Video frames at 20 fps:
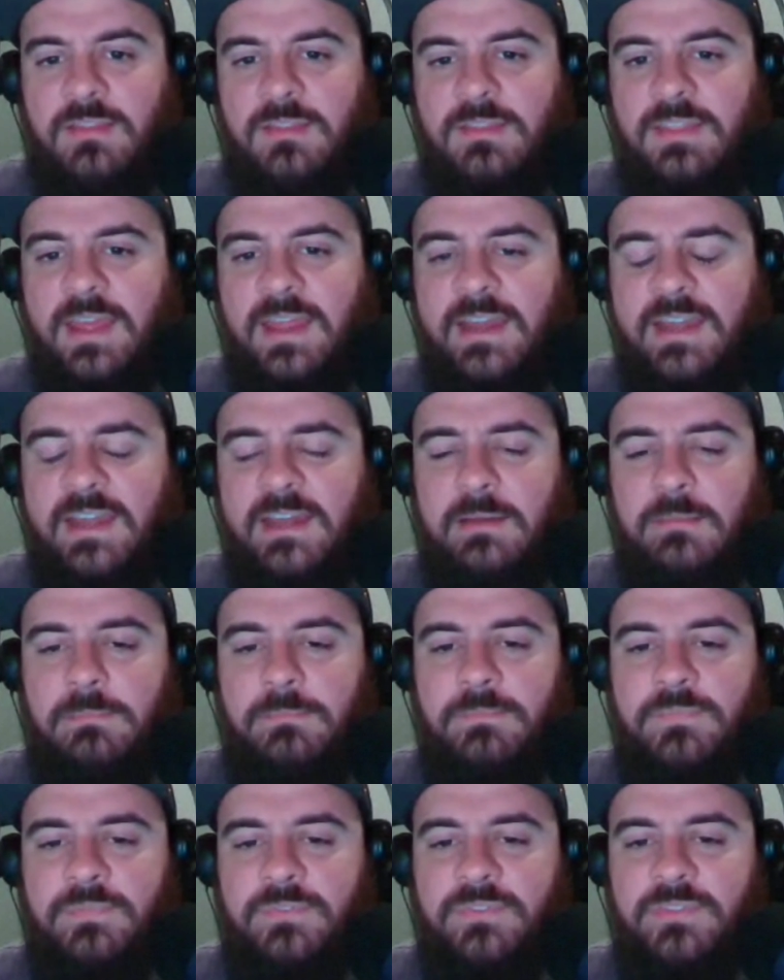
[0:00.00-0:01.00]

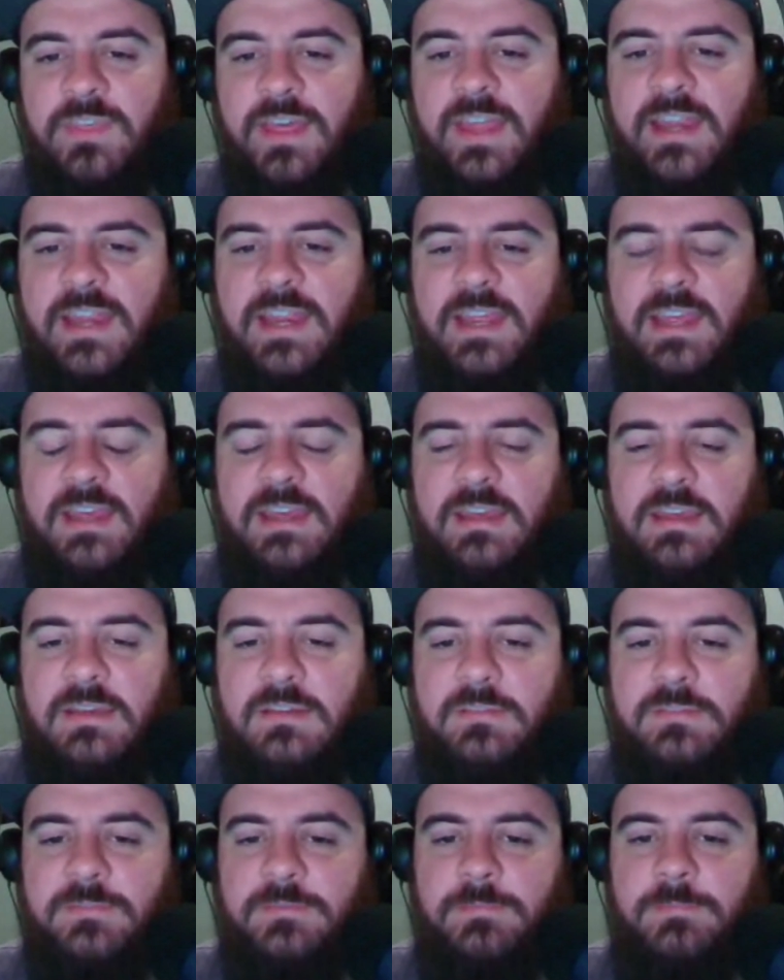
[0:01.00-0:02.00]
They
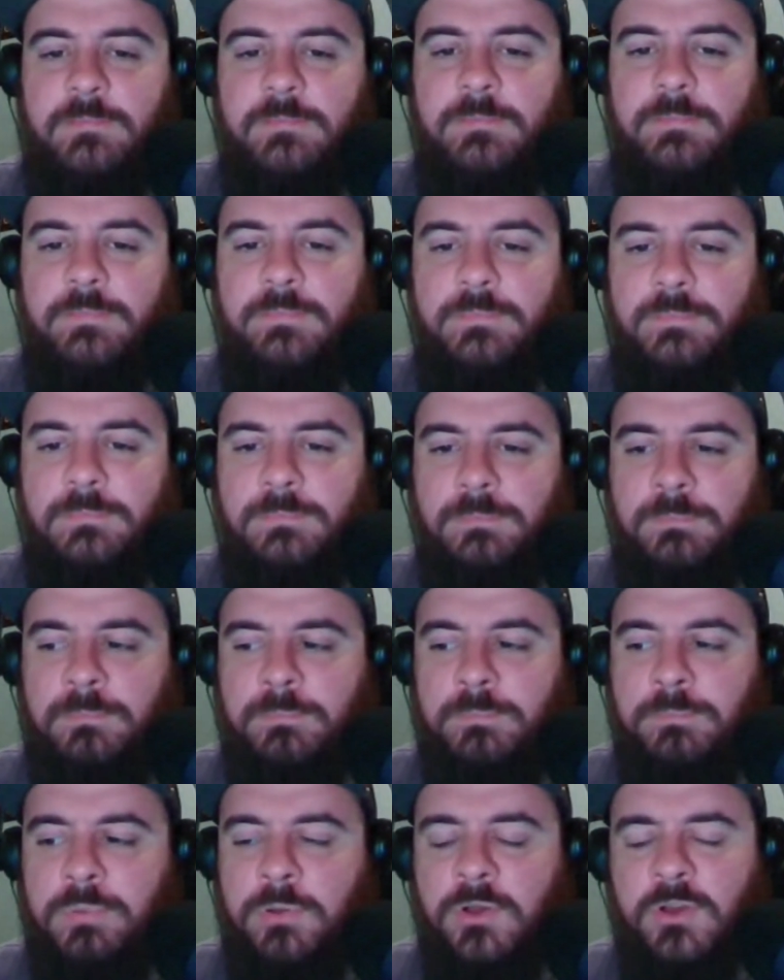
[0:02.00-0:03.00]
have
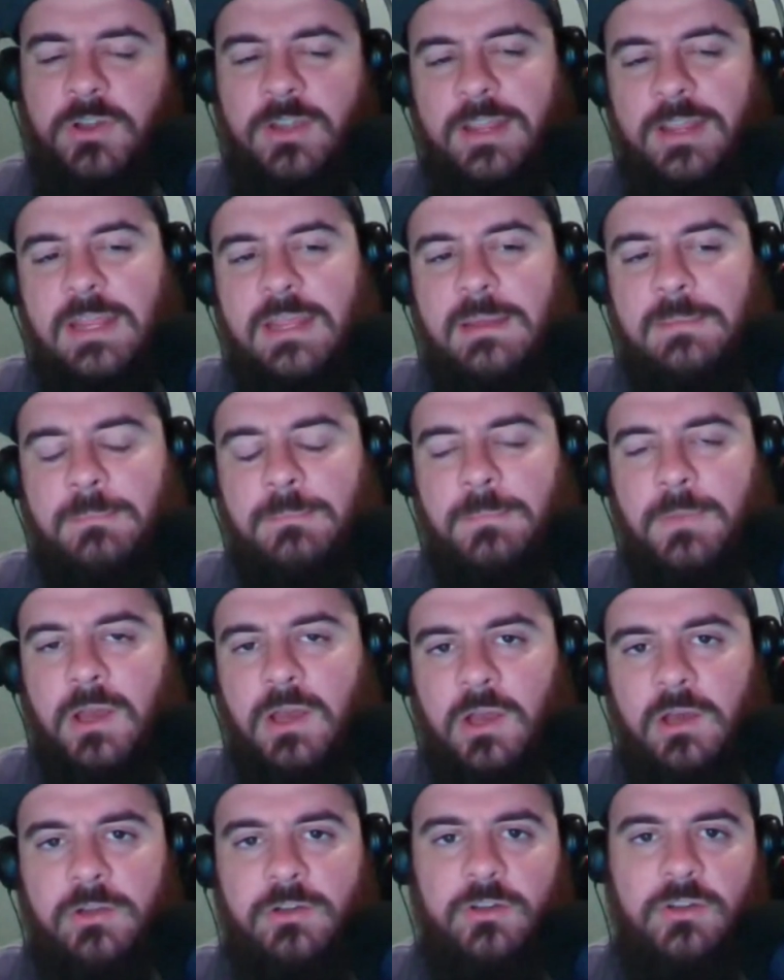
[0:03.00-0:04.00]
put him
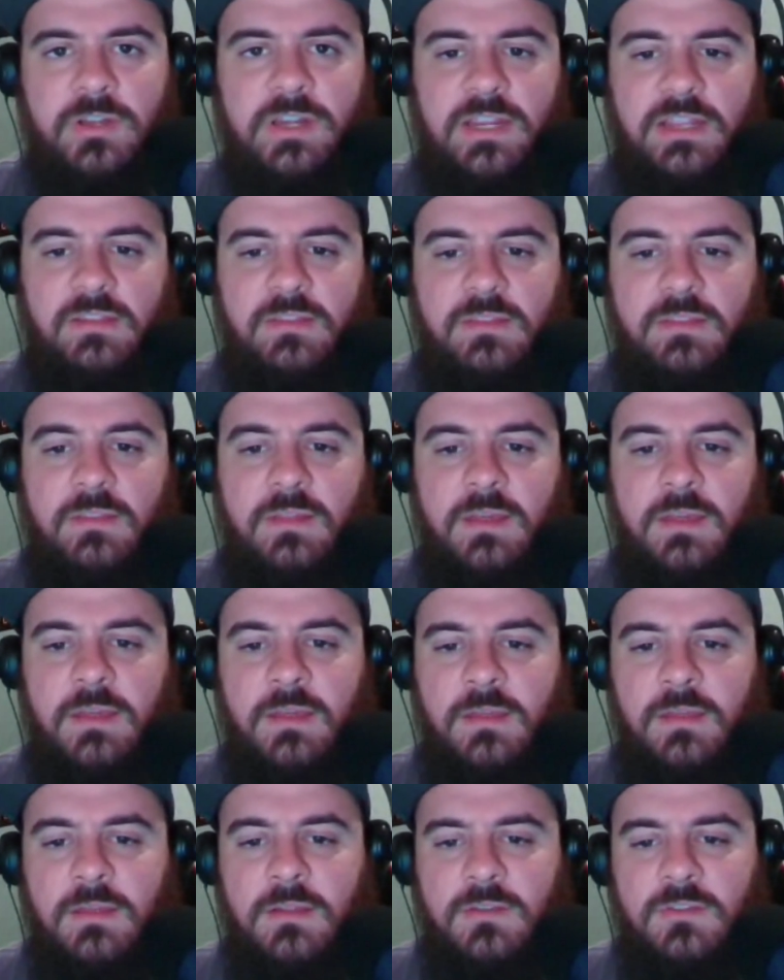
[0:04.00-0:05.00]
underneath
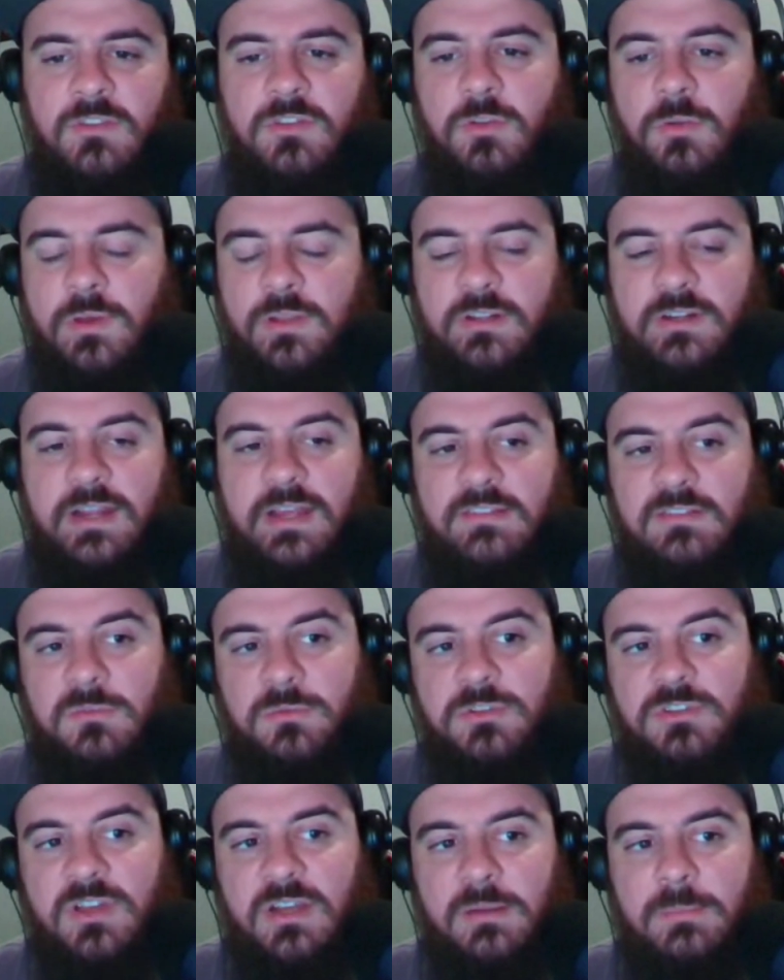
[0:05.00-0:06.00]
two other guys that
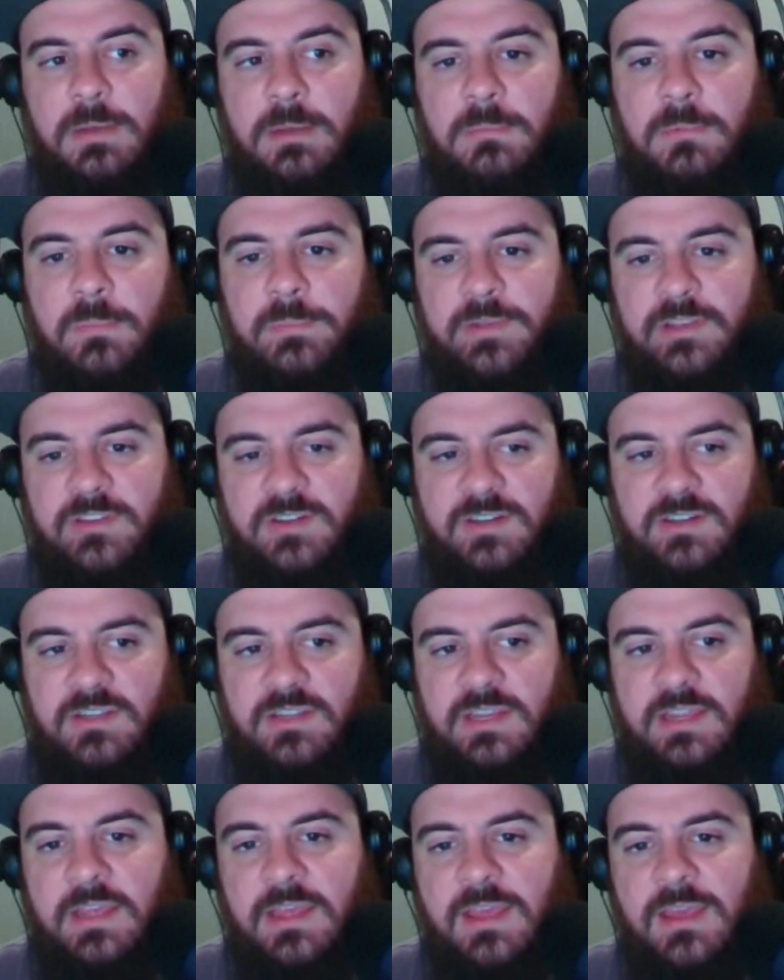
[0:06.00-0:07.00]
we'll talk about
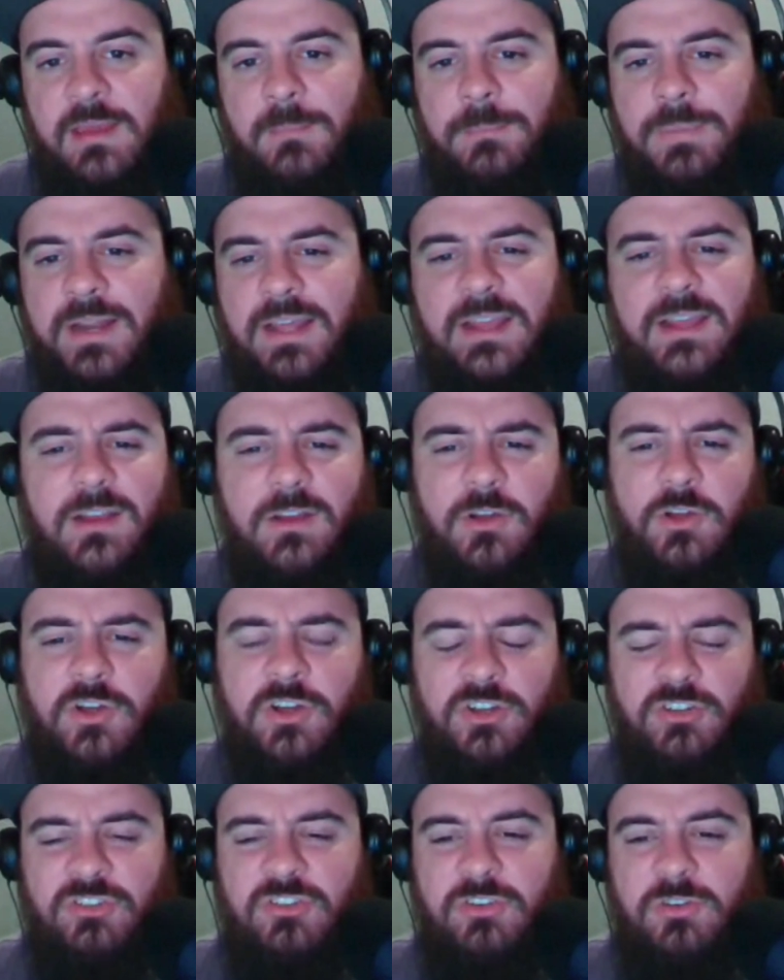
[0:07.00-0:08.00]
momentarily. But I
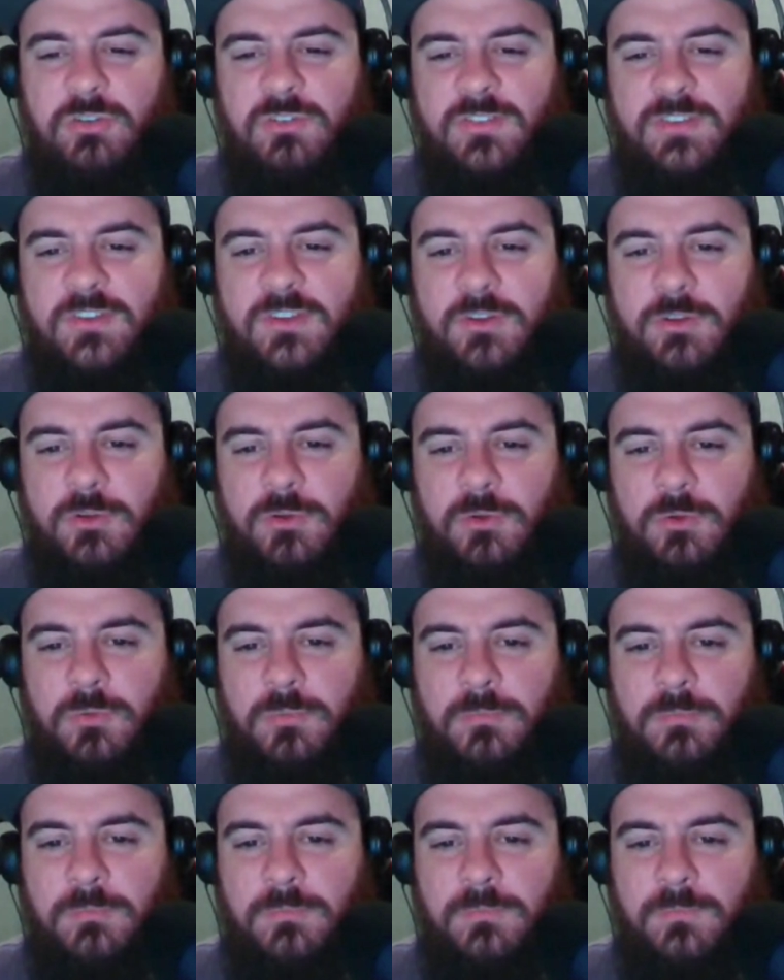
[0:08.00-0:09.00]
encourage you
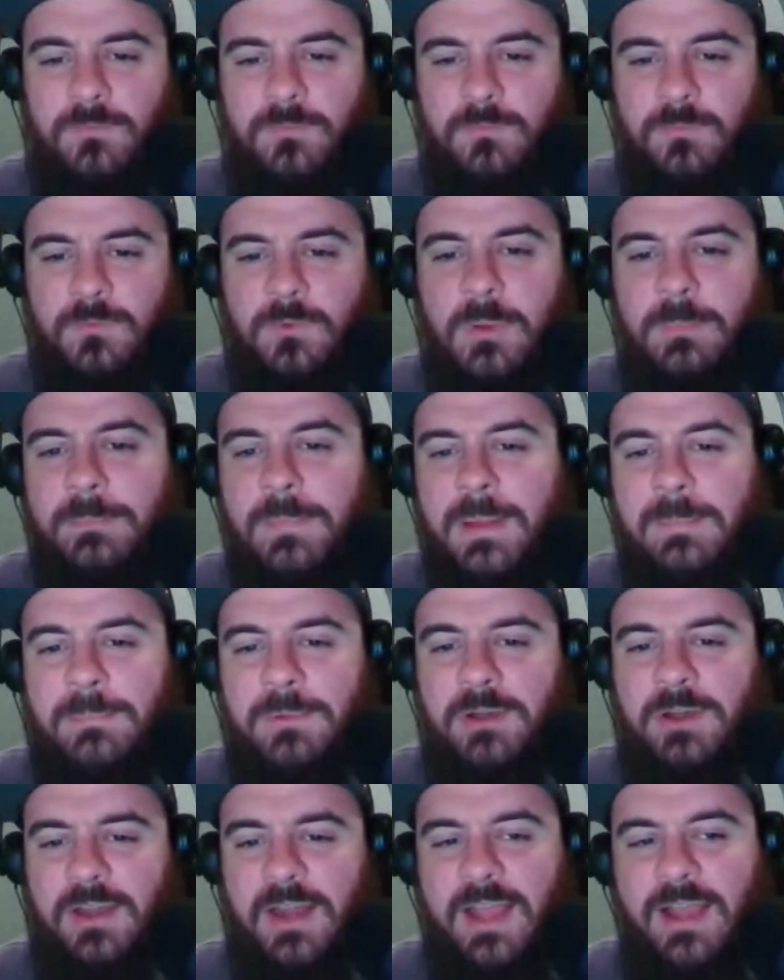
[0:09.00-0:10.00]
to
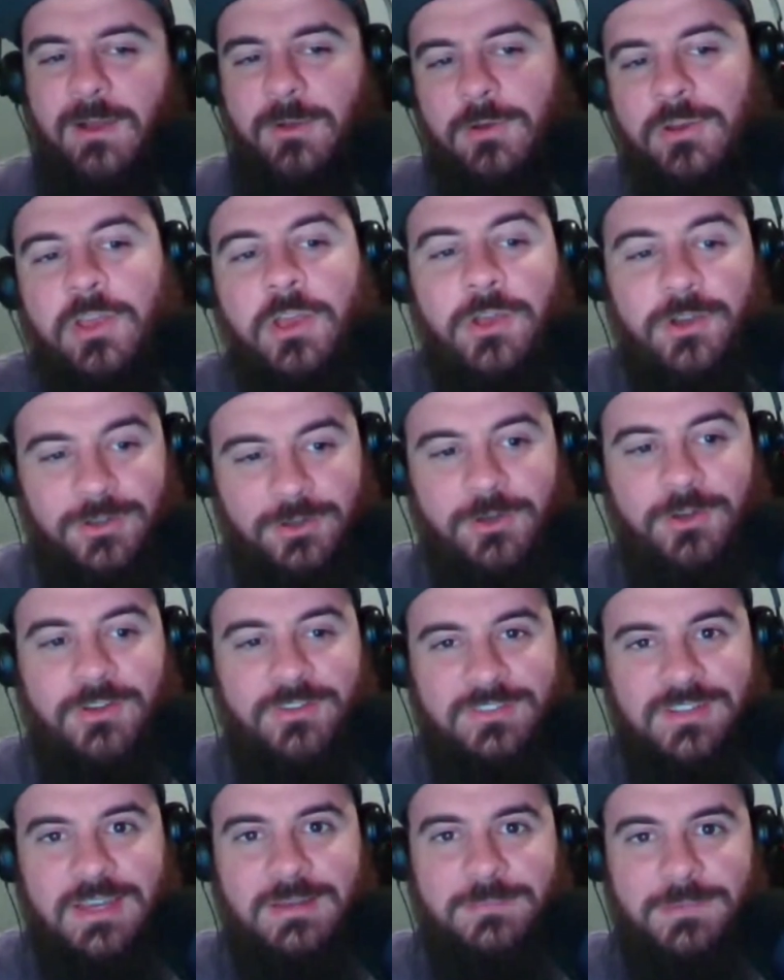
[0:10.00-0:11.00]
remember how good
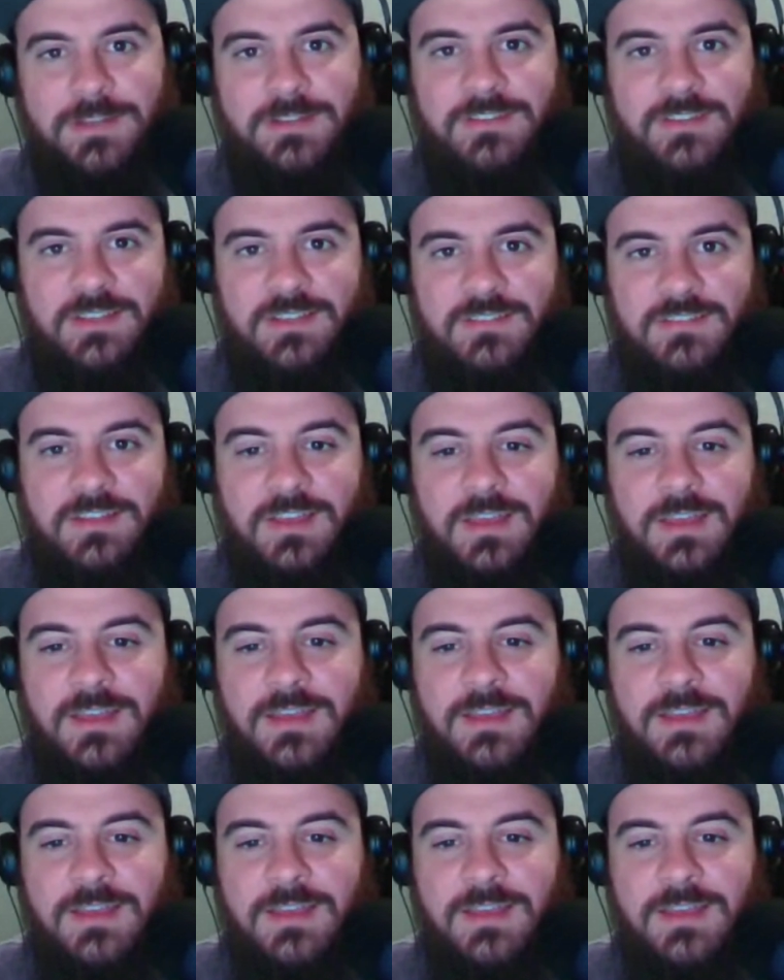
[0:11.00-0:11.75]
Chris Edmonds is.